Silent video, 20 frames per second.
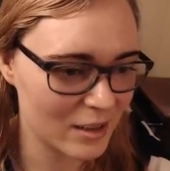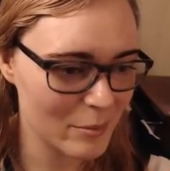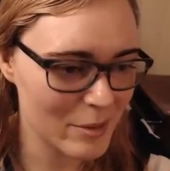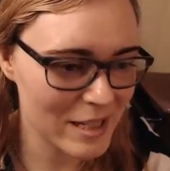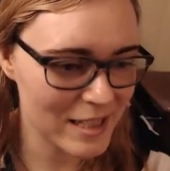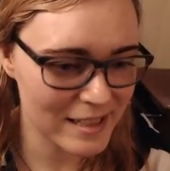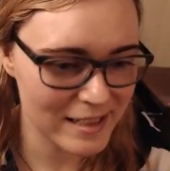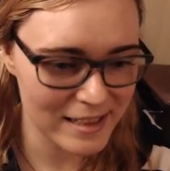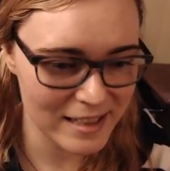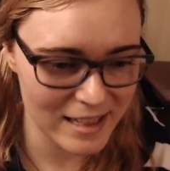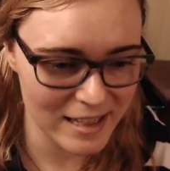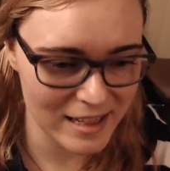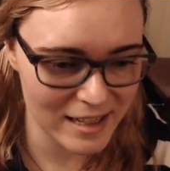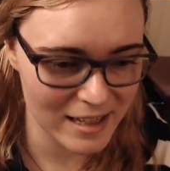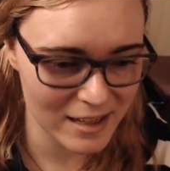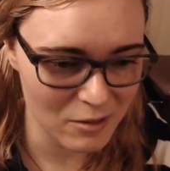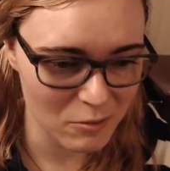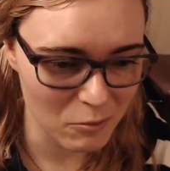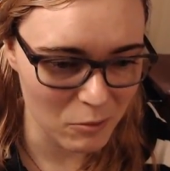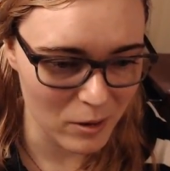let me
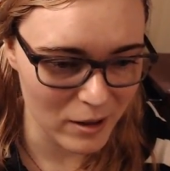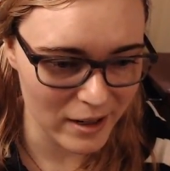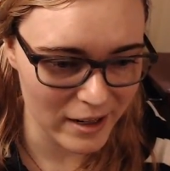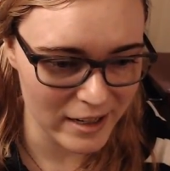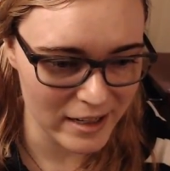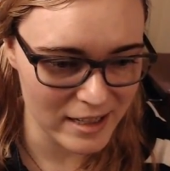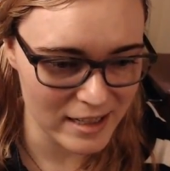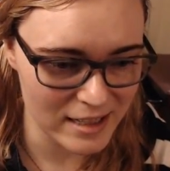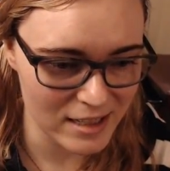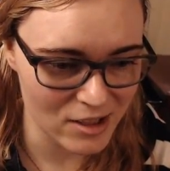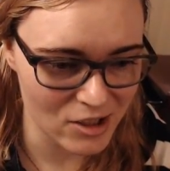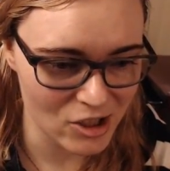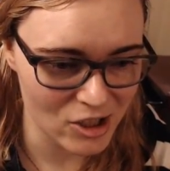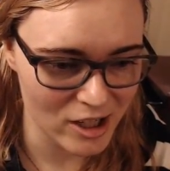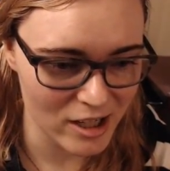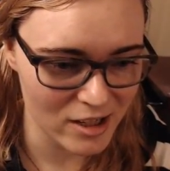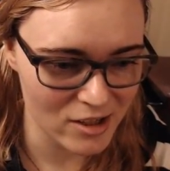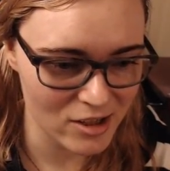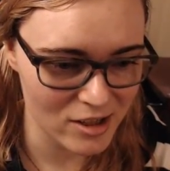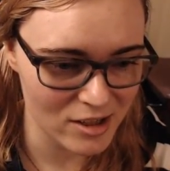see what I need to
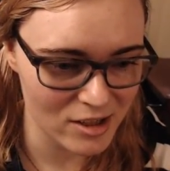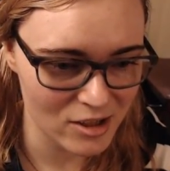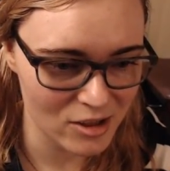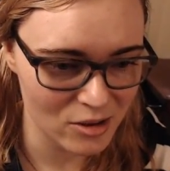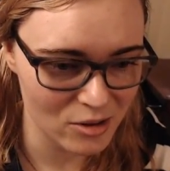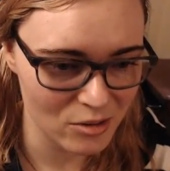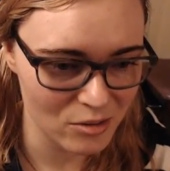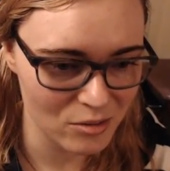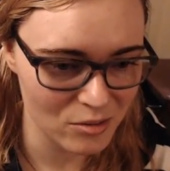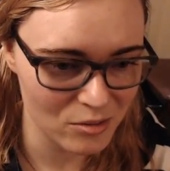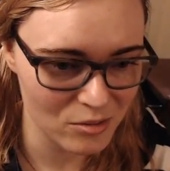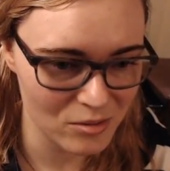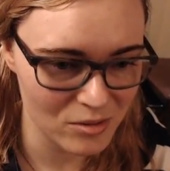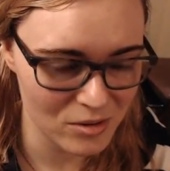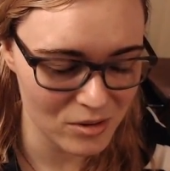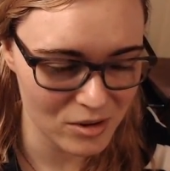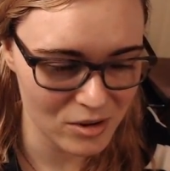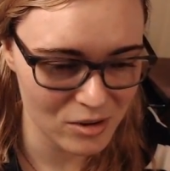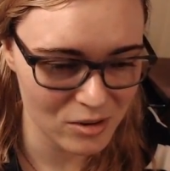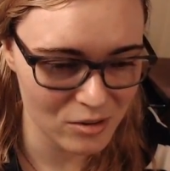change it to
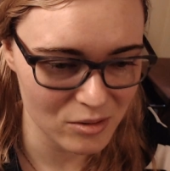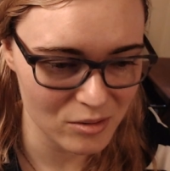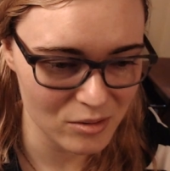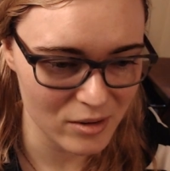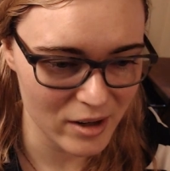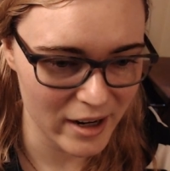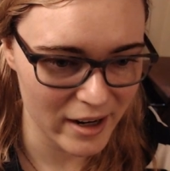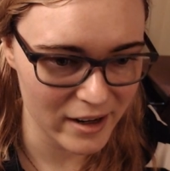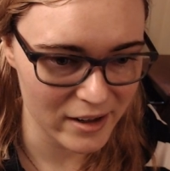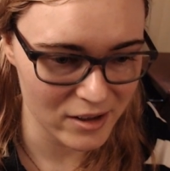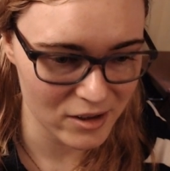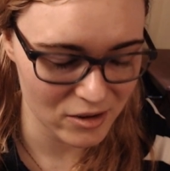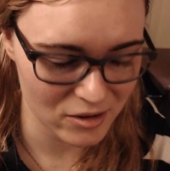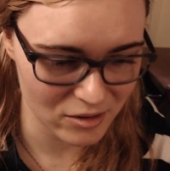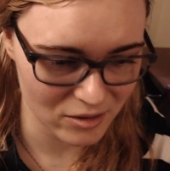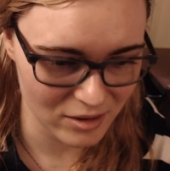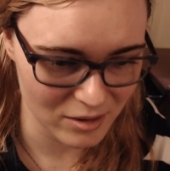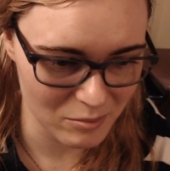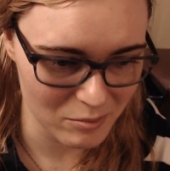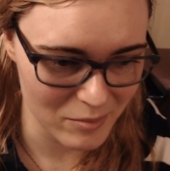
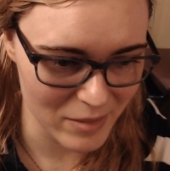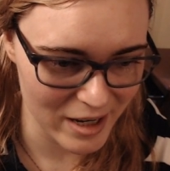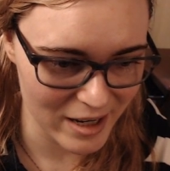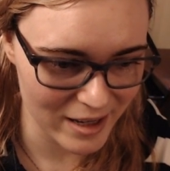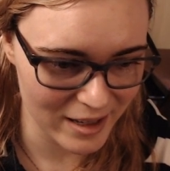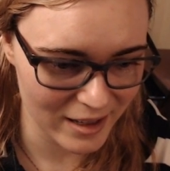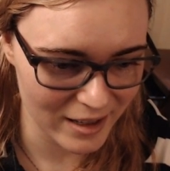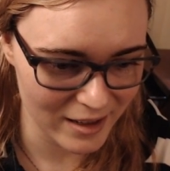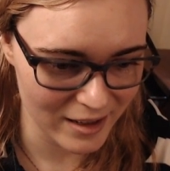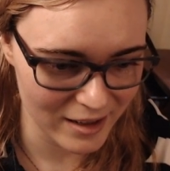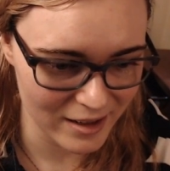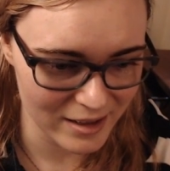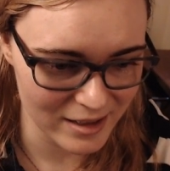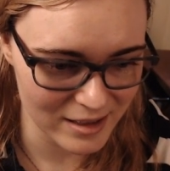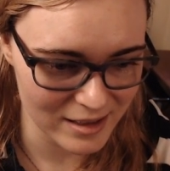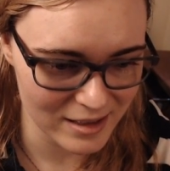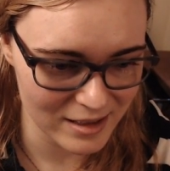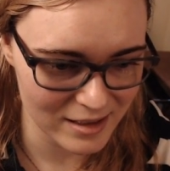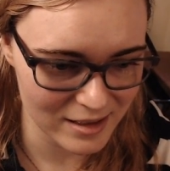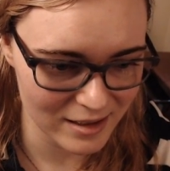actually make
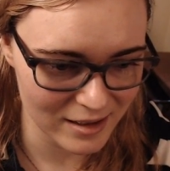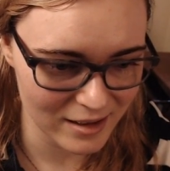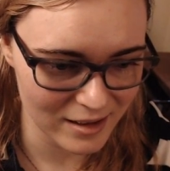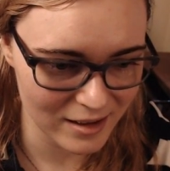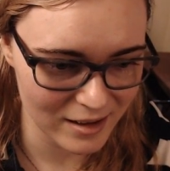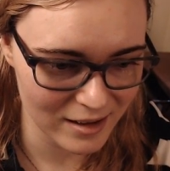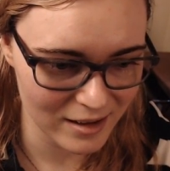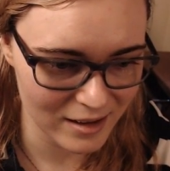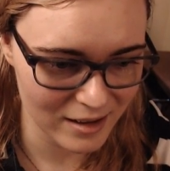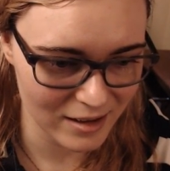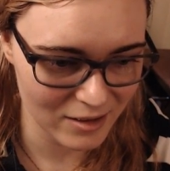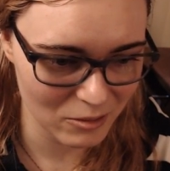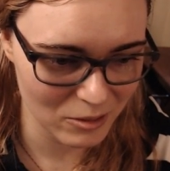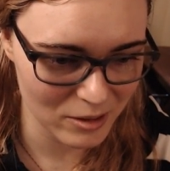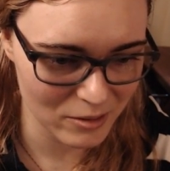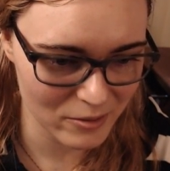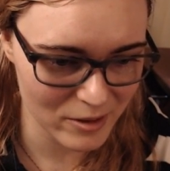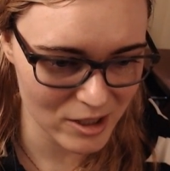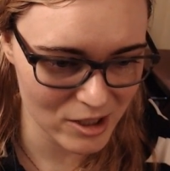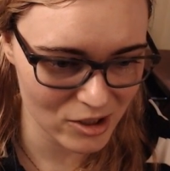it,
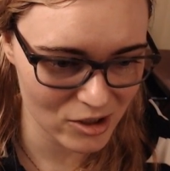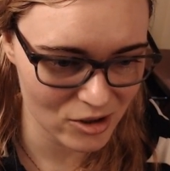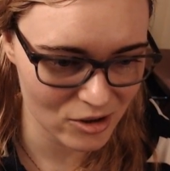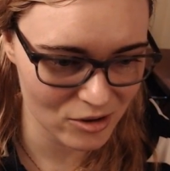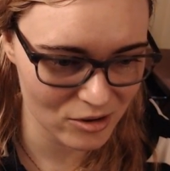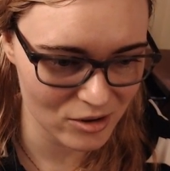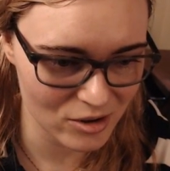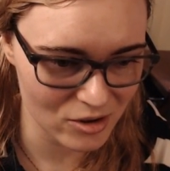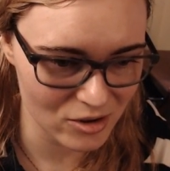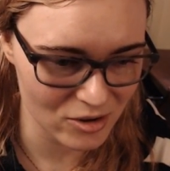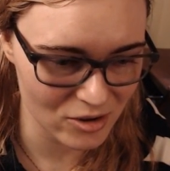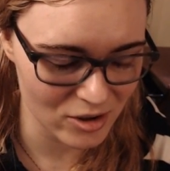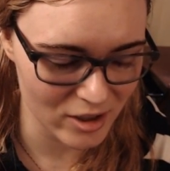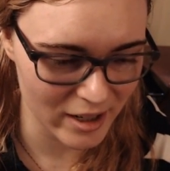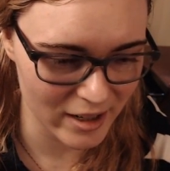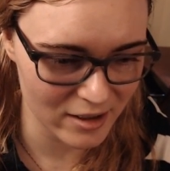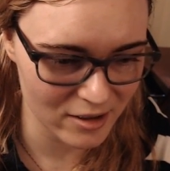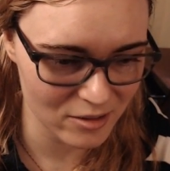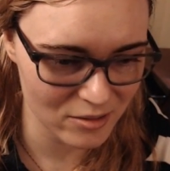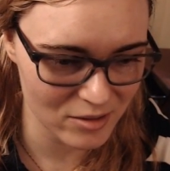what if we just turn the
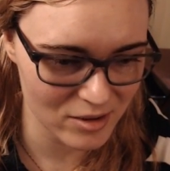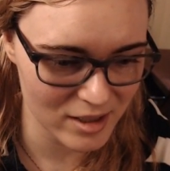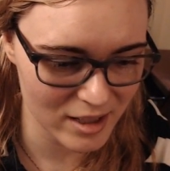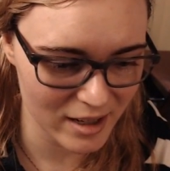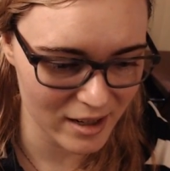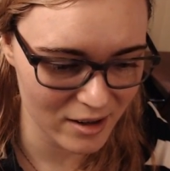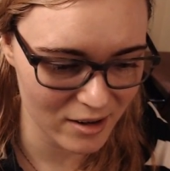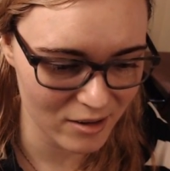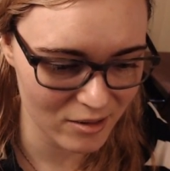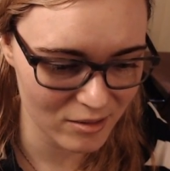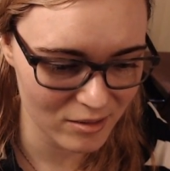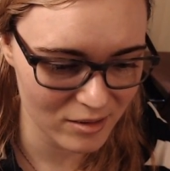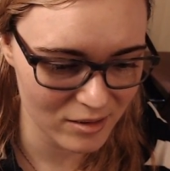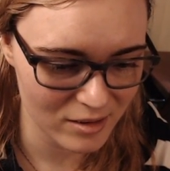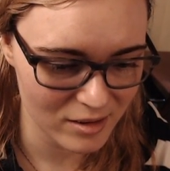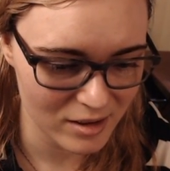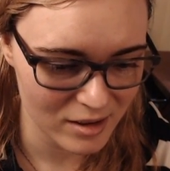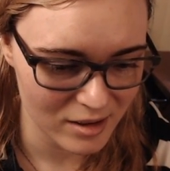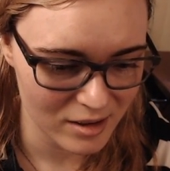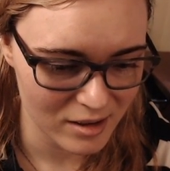shadows down?
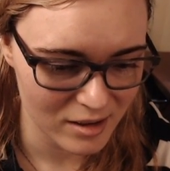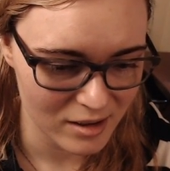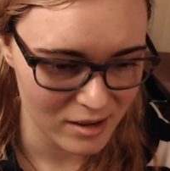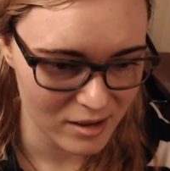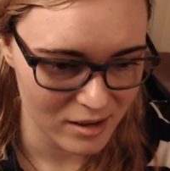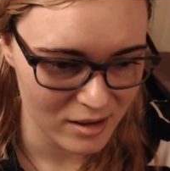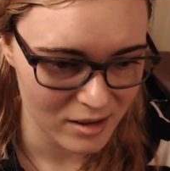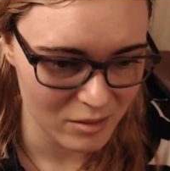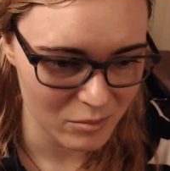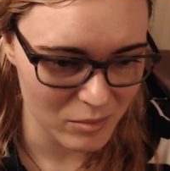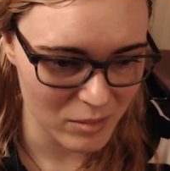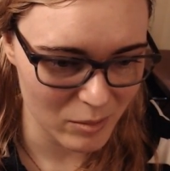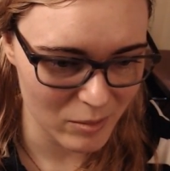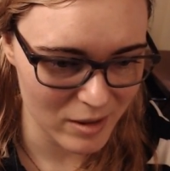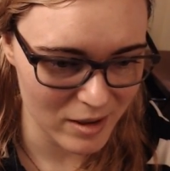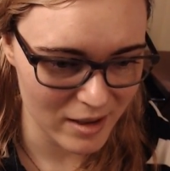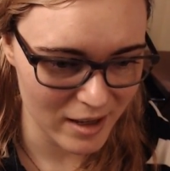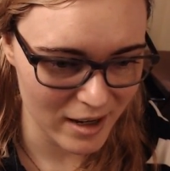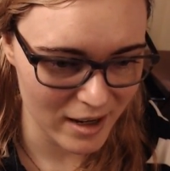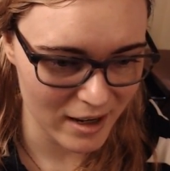
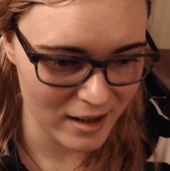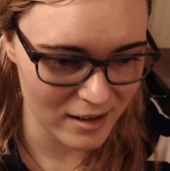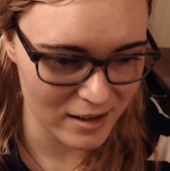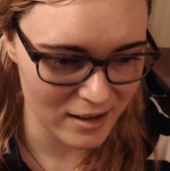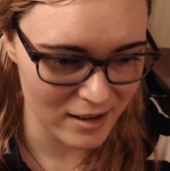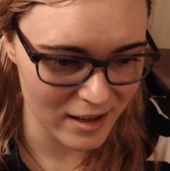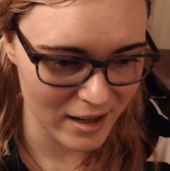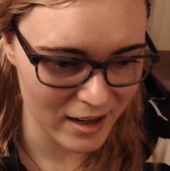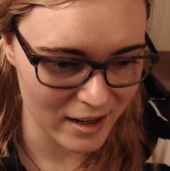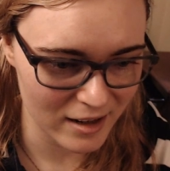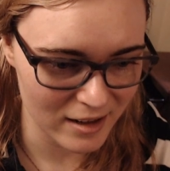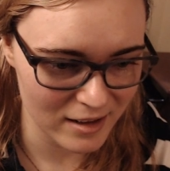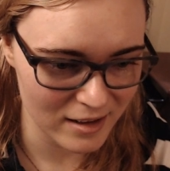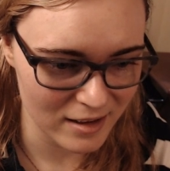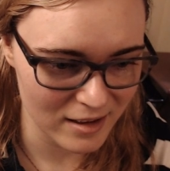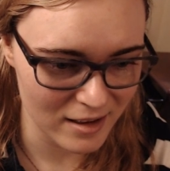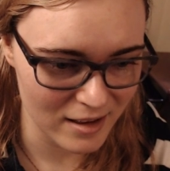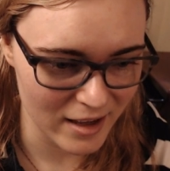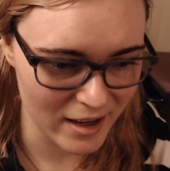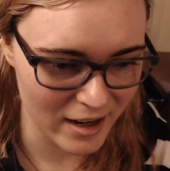Maybe that,
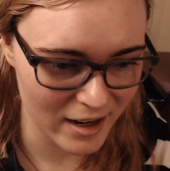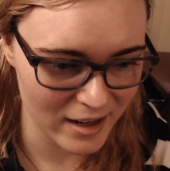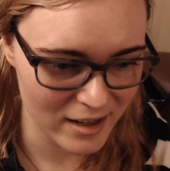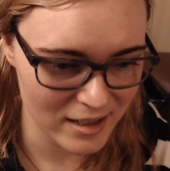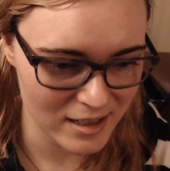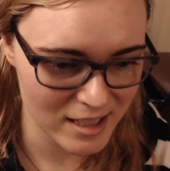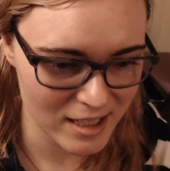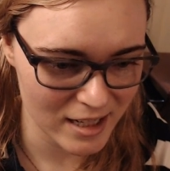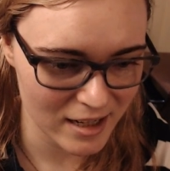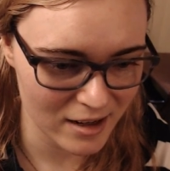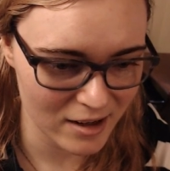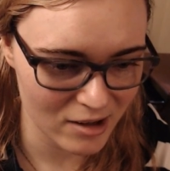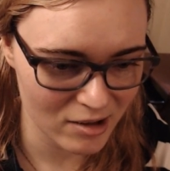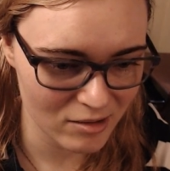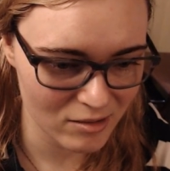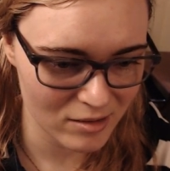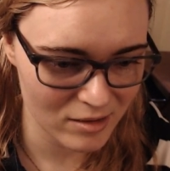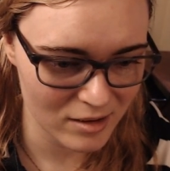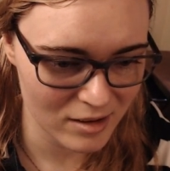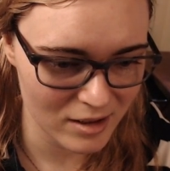and that
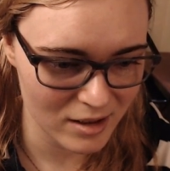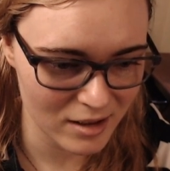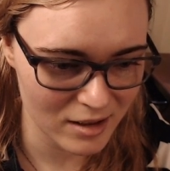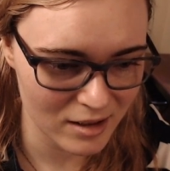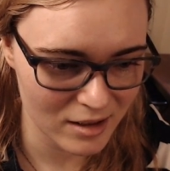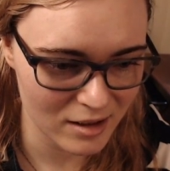down.